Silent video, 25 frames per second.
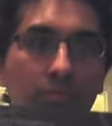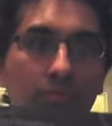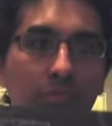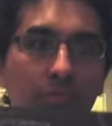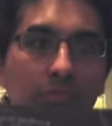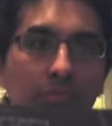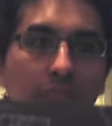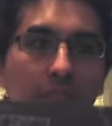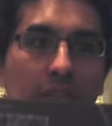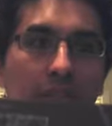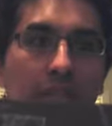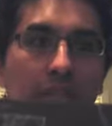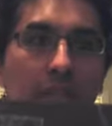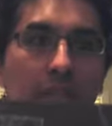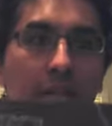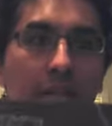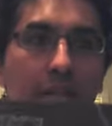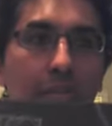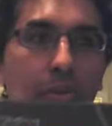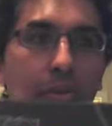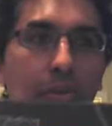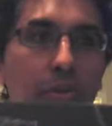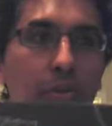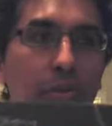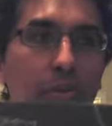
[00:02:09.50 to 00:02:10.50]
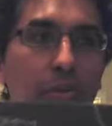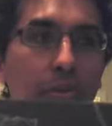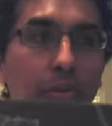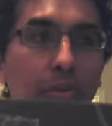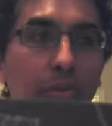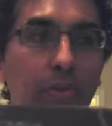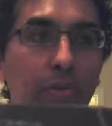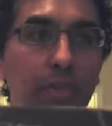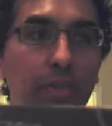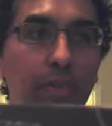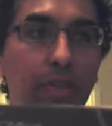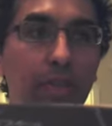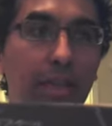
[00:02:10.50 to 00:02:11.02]
and on the upper corner you'll
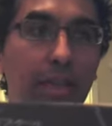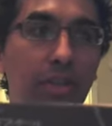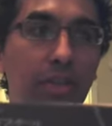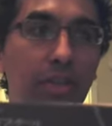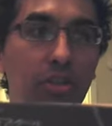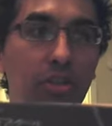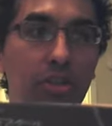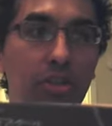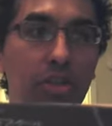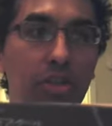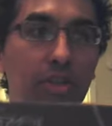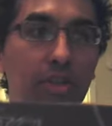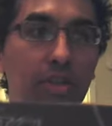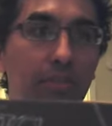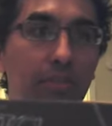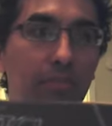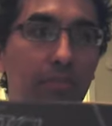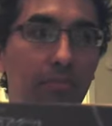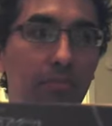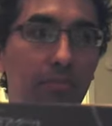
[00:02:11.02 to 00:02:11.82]
see the HD,